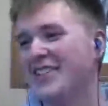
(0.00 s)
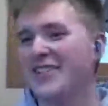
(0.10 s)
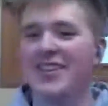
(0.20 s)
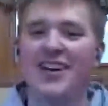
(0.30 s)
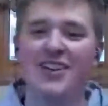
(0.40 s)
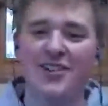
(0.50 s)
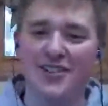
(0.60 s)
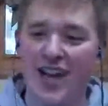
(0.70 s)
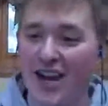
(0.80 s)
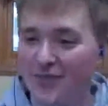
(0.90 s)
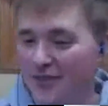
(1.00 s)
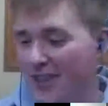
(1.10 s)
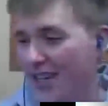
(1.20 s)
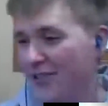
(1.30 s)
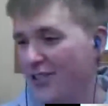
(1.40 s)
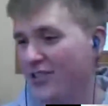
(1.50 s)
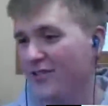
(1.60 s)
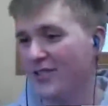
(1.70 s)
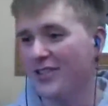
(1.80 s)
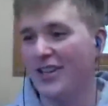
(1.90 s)
So the other half of that question
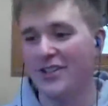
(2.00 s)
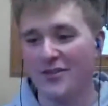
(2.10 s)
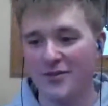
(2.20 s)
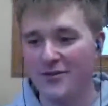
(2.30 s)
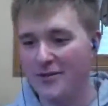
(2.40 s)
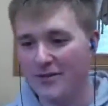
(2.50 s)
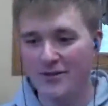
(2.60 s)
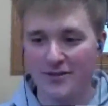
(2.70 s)
was kind of,